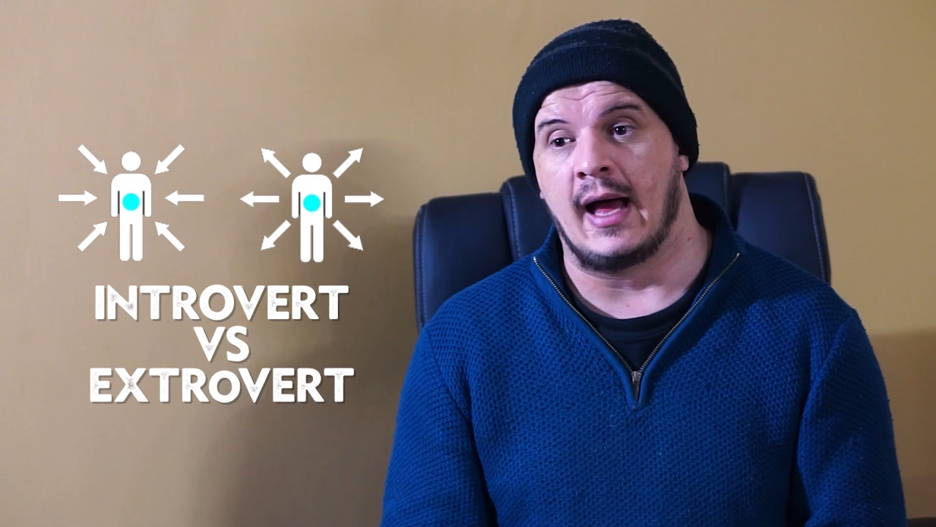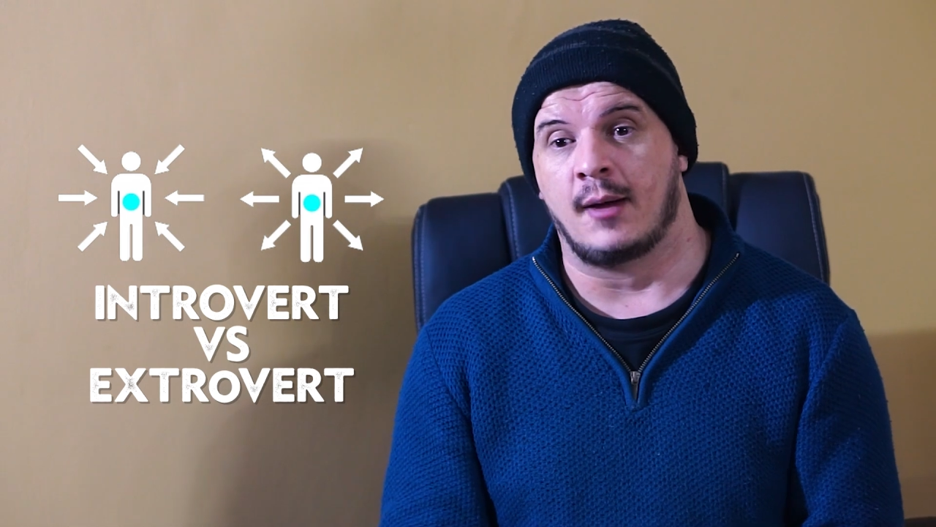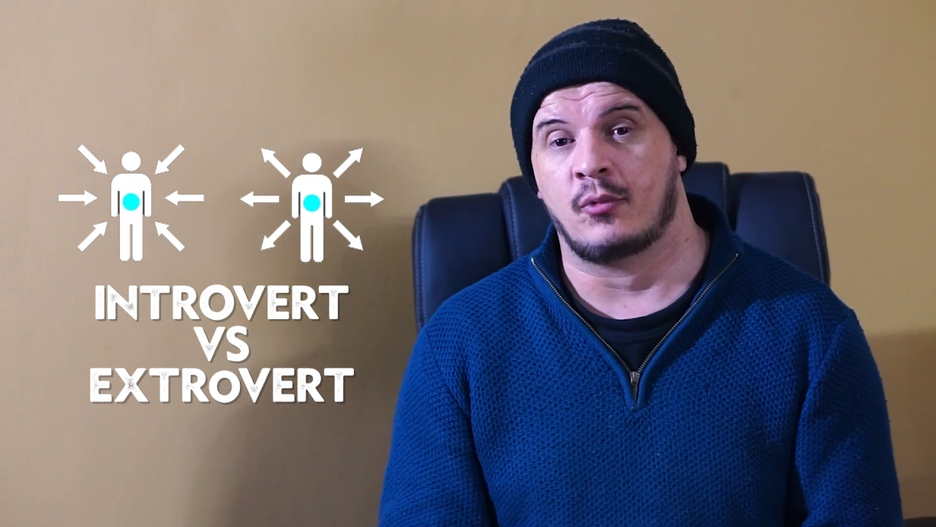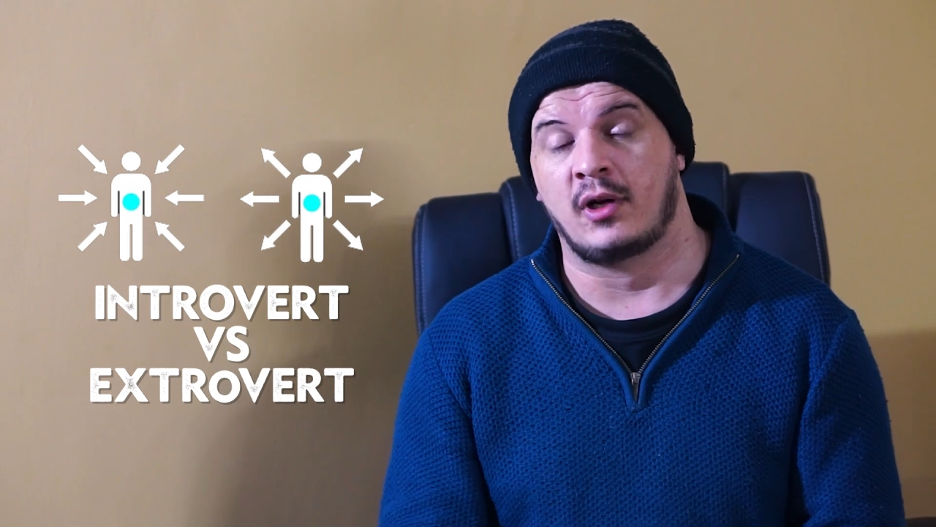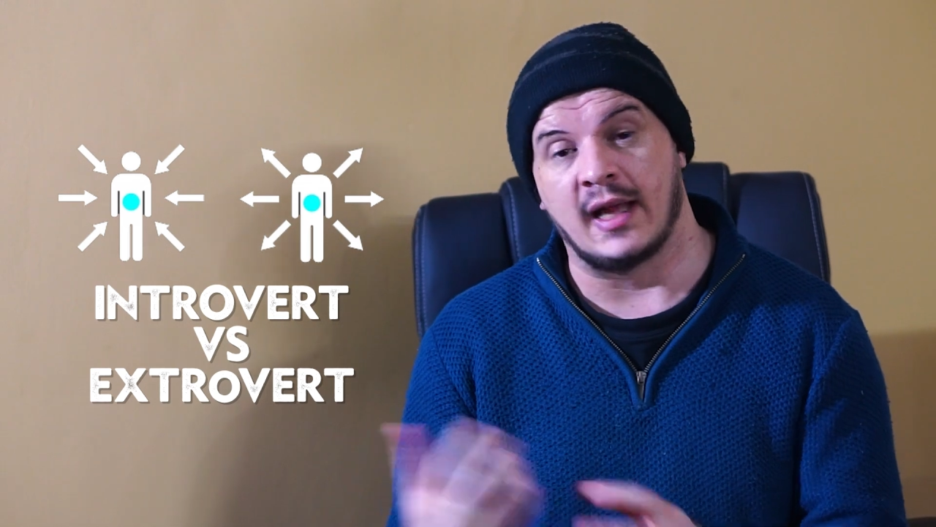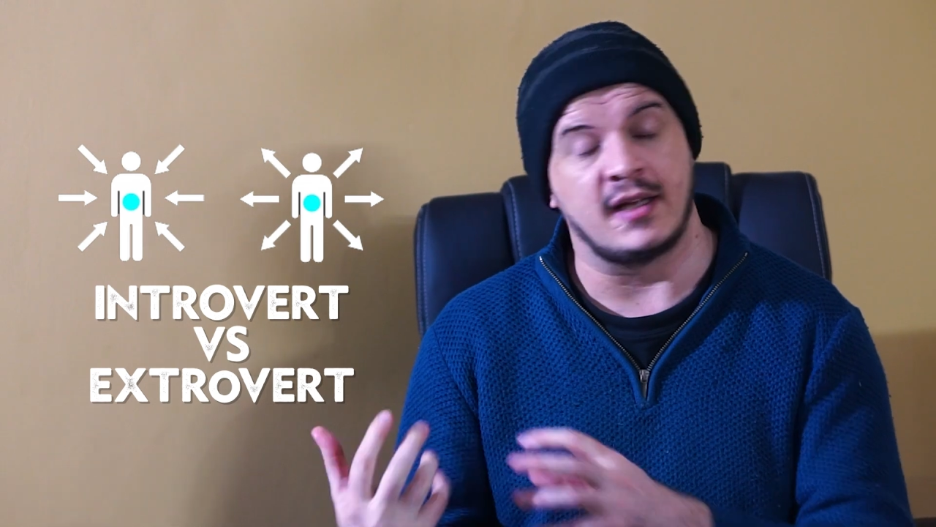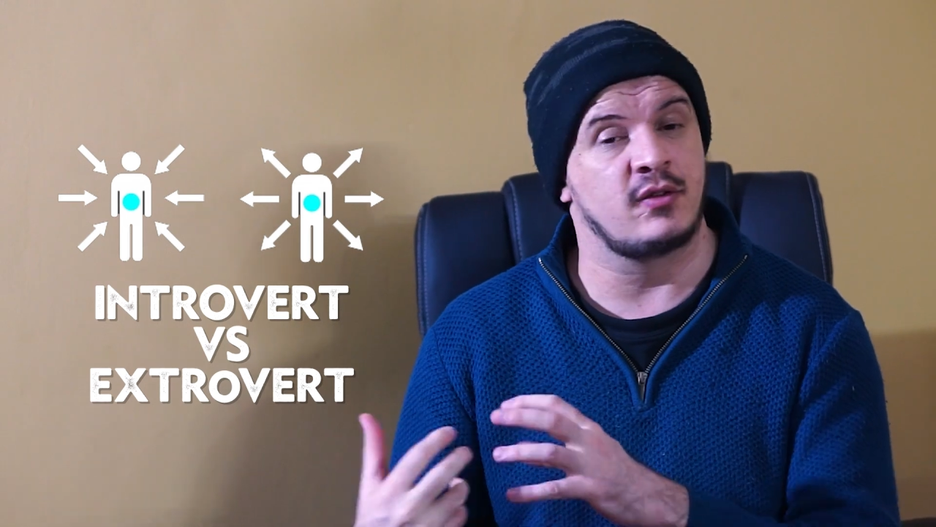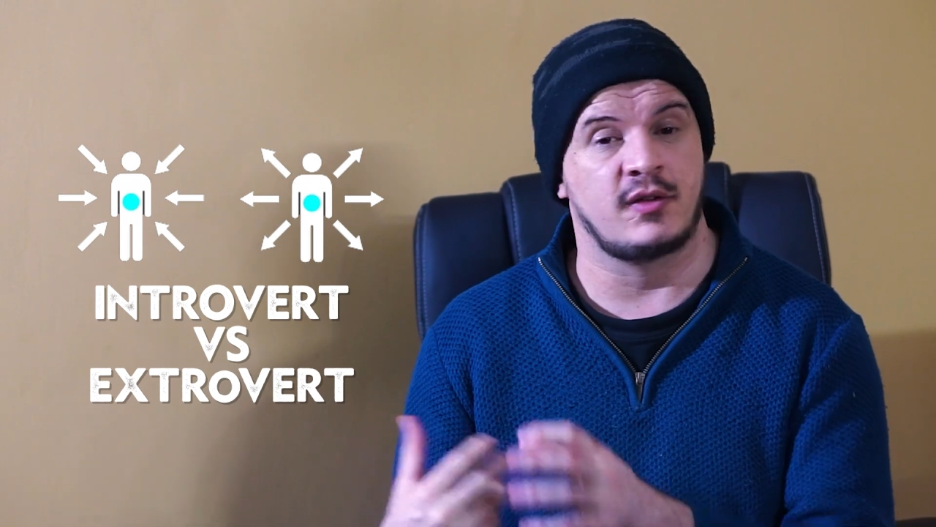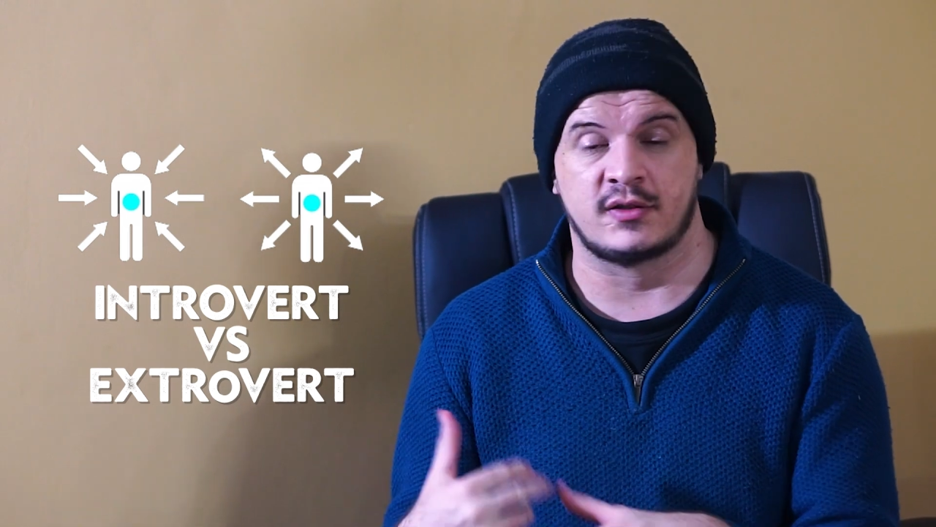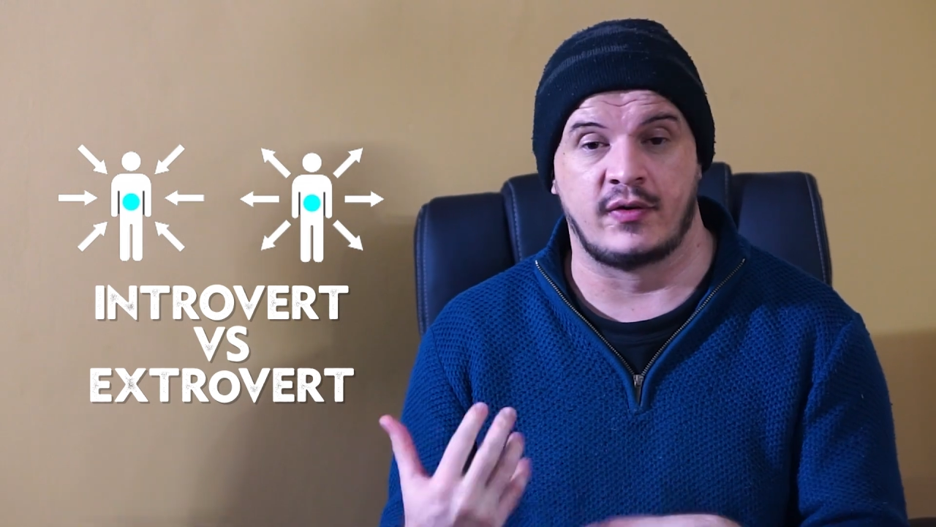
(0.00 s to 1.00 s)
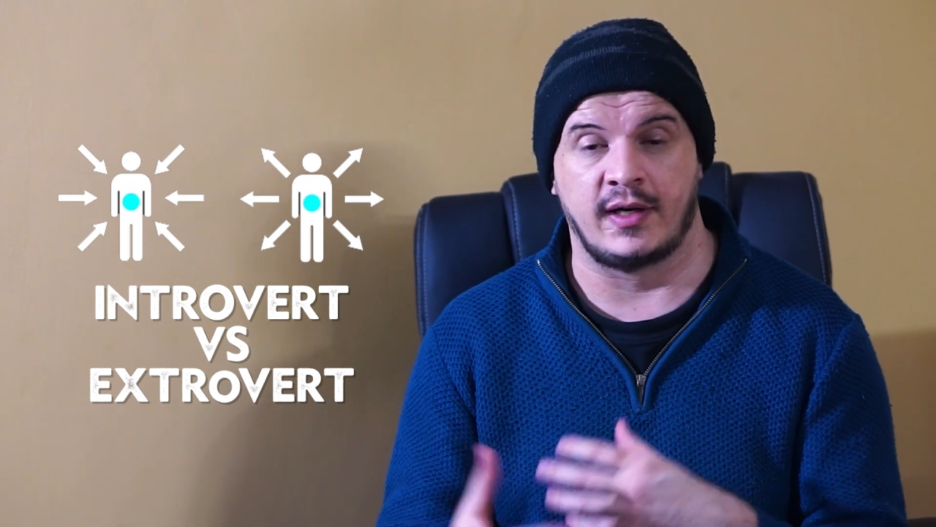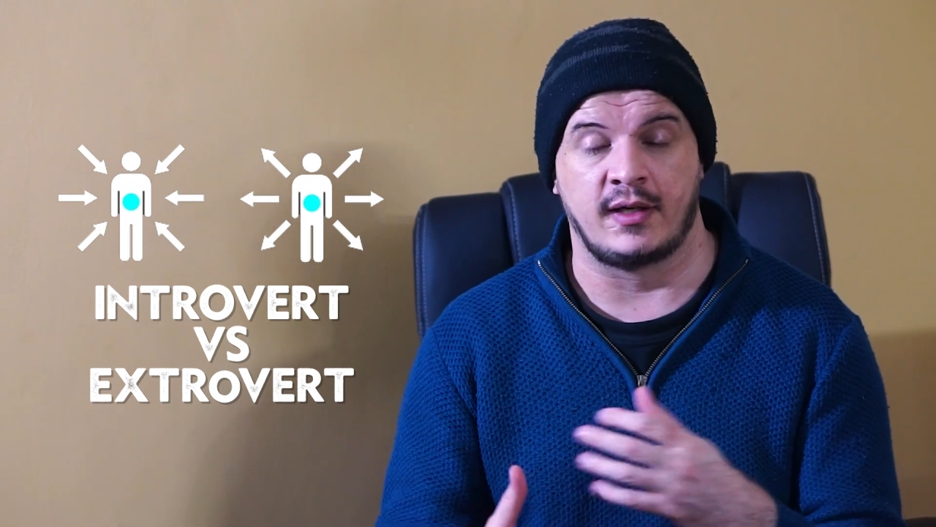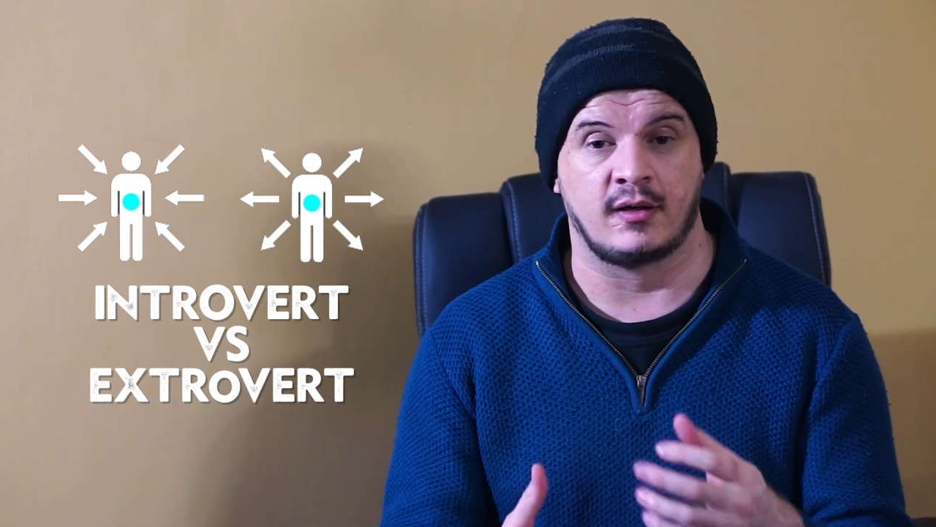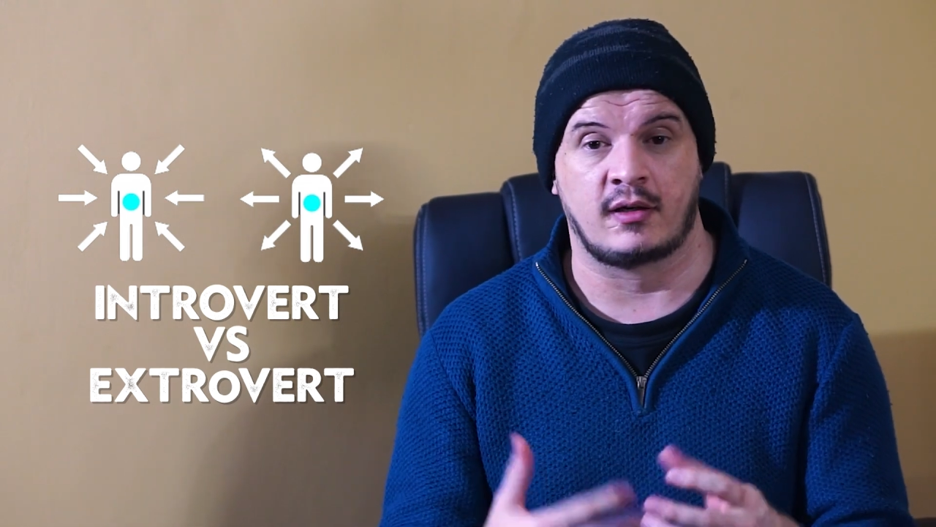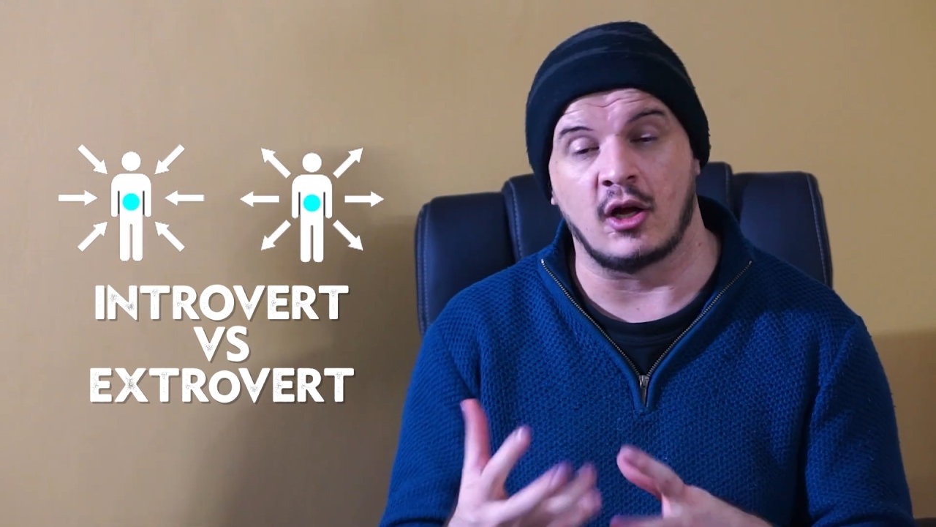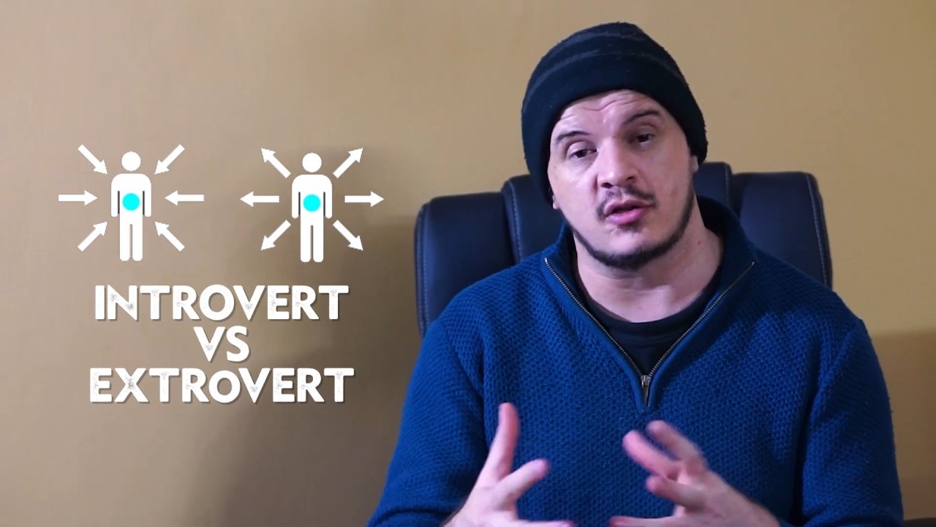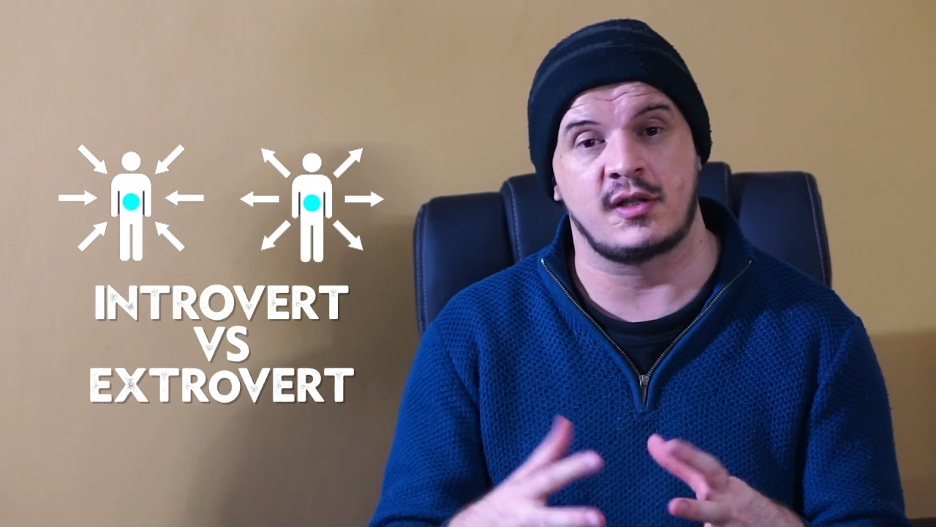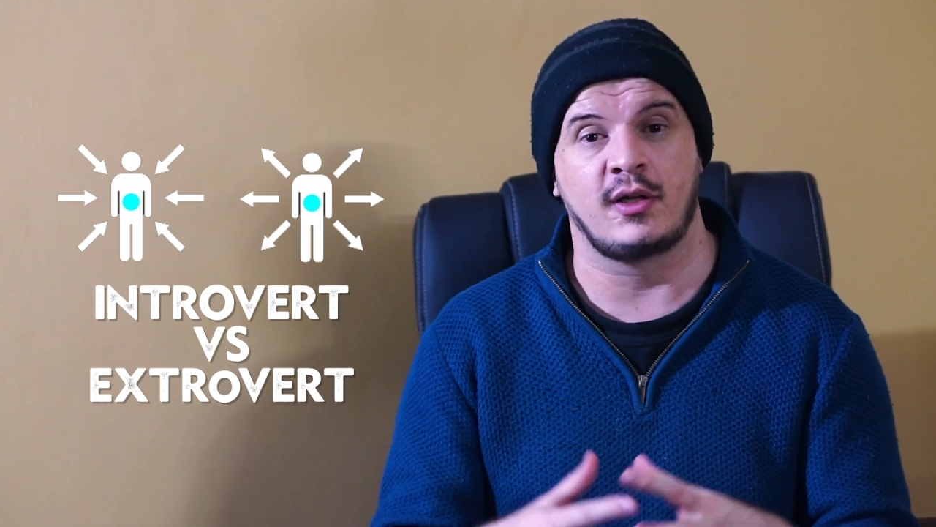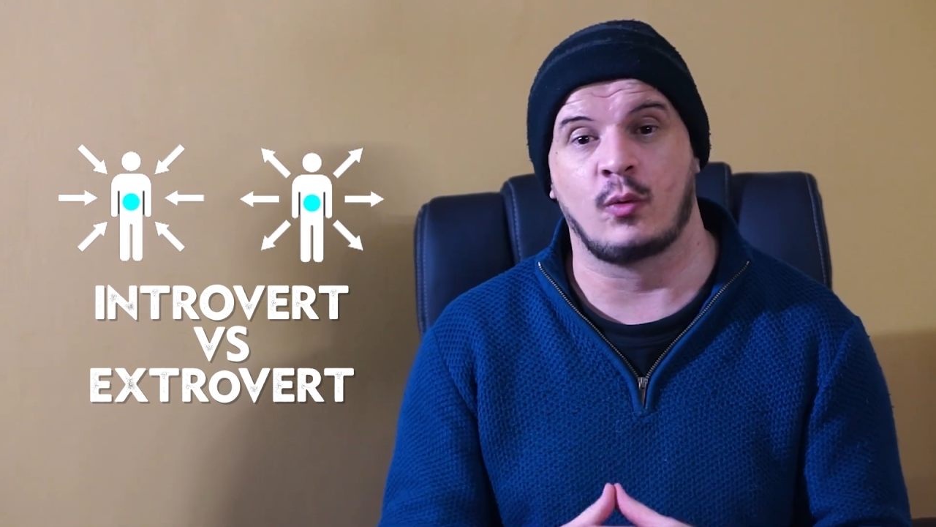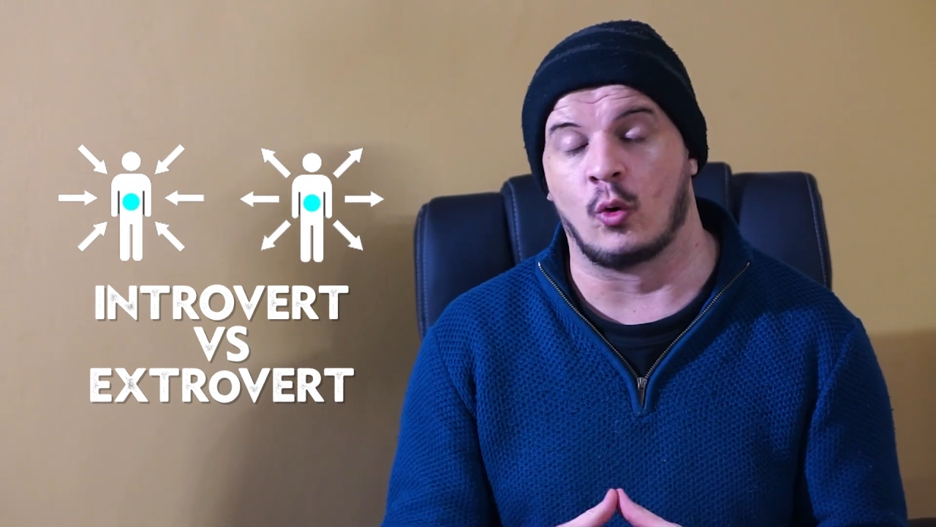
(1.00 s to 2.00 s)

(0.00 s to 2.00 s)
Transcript: relate to this very closely.